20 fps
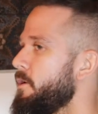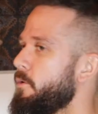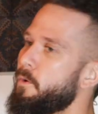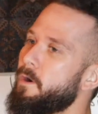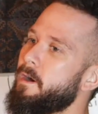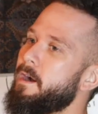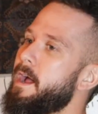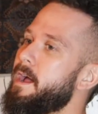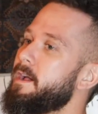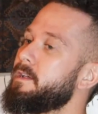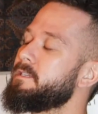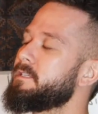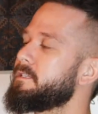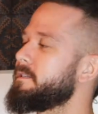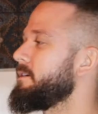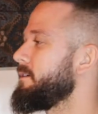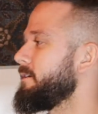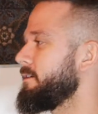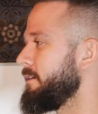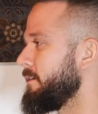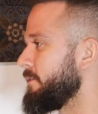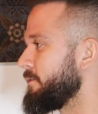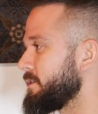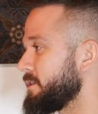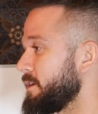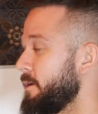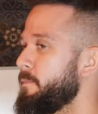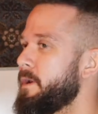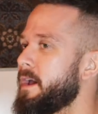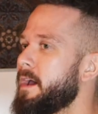Whereas,
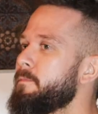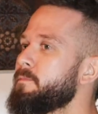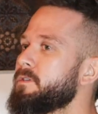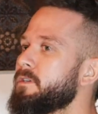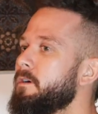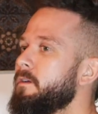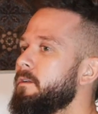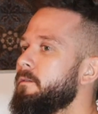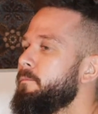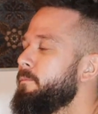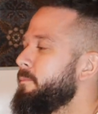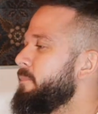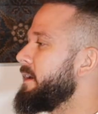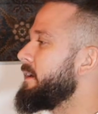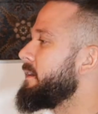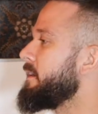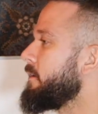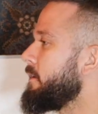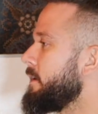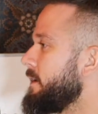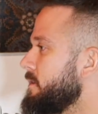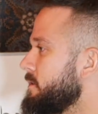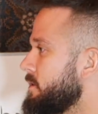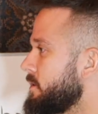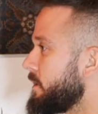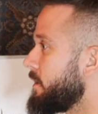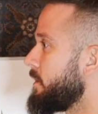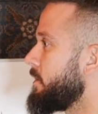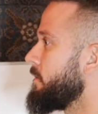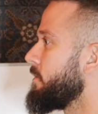sometimes I'll be a little
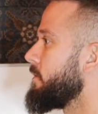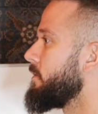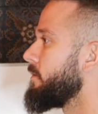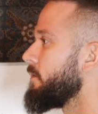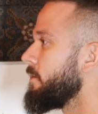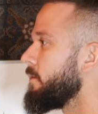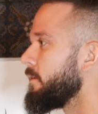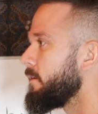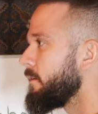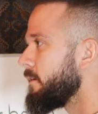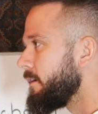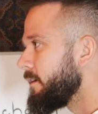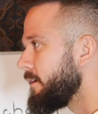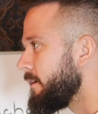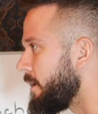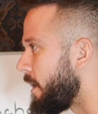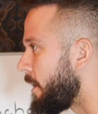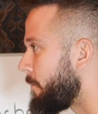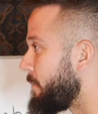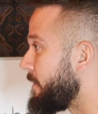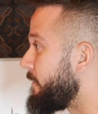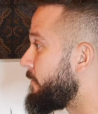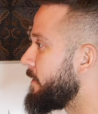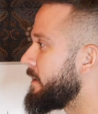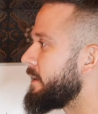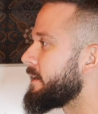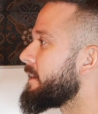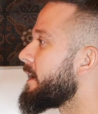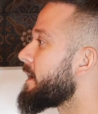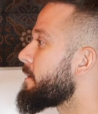insecure or not be
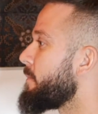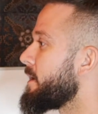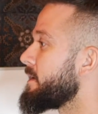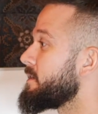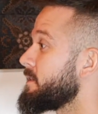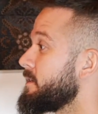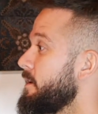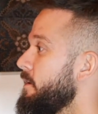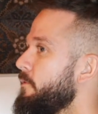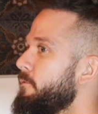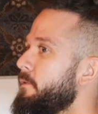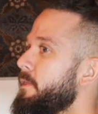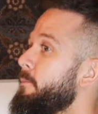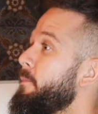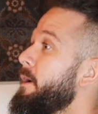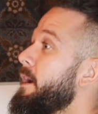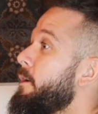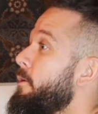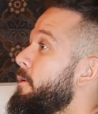feeling like myself. And then when I